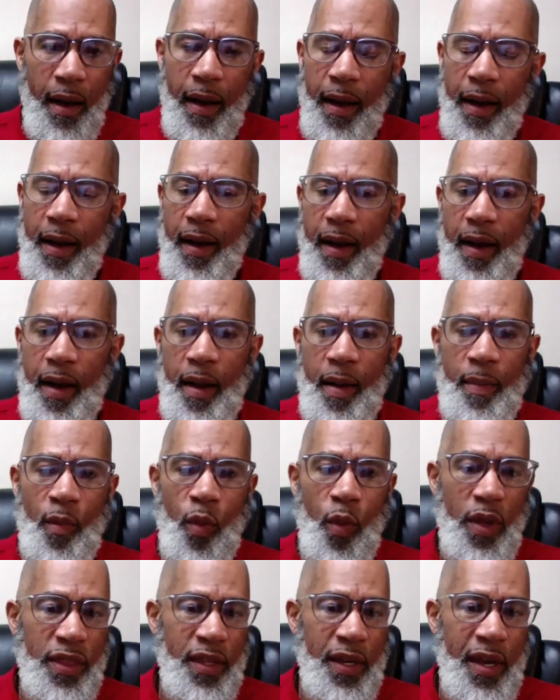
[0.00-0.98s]

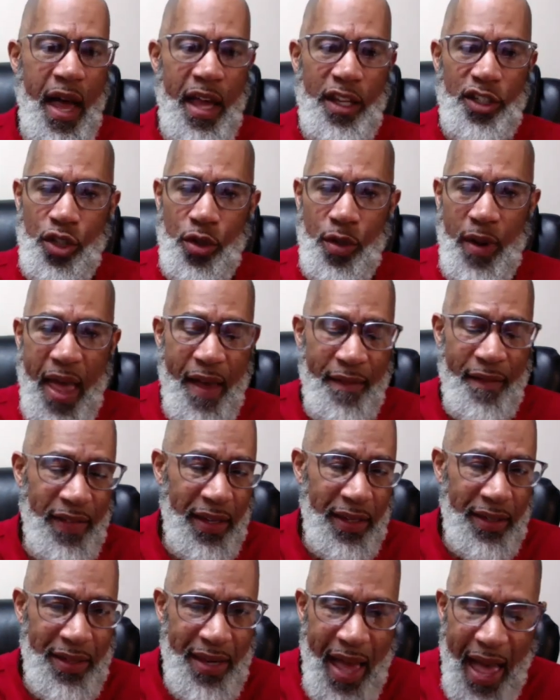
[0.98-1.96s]
whether or not you're
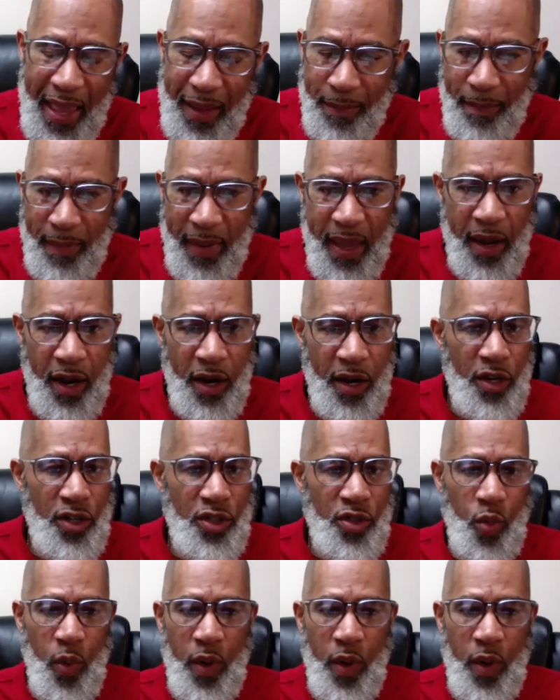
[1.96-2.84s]
having nightmares,